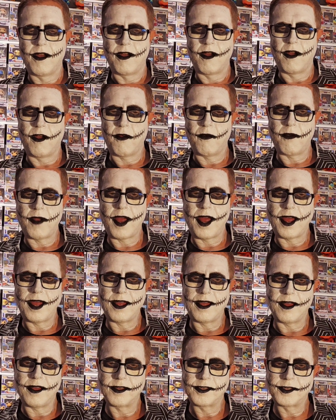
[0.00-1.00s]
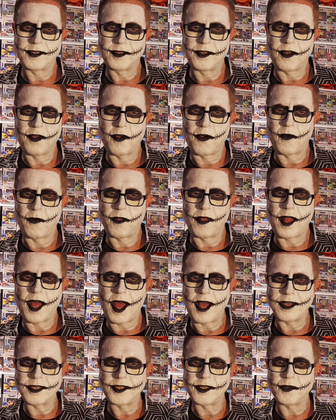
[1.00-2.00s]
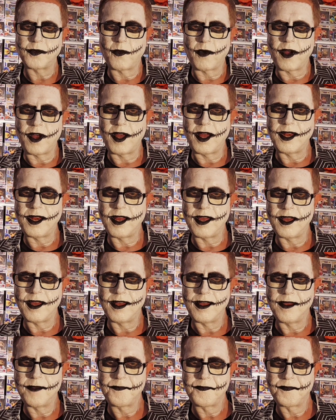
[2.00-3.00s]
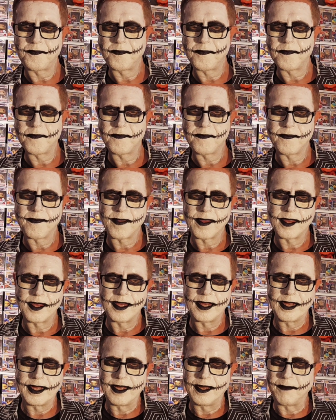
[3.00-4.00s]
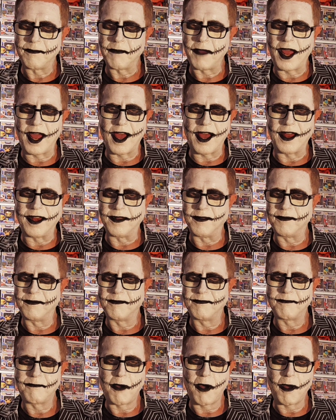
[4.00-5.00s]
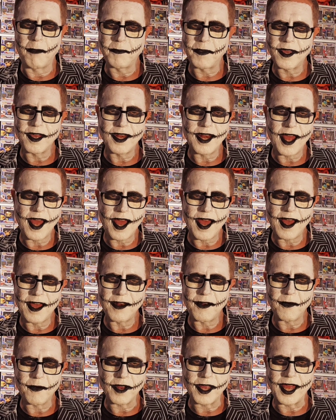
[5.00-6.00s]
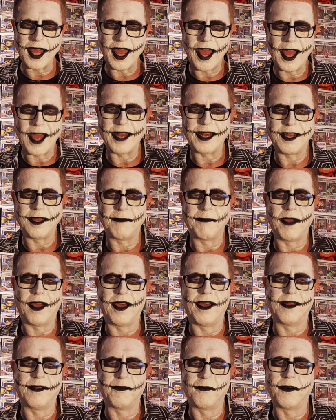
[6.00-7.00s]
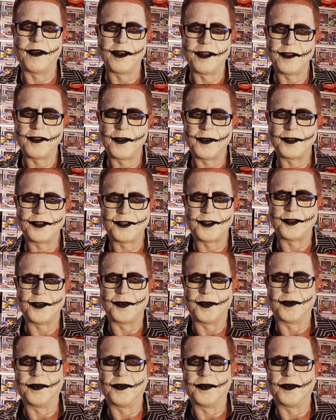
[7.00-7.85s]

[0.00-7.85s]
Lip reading: Alright, so last one. Man, Pumpkinhead or Candyman. One of those 2.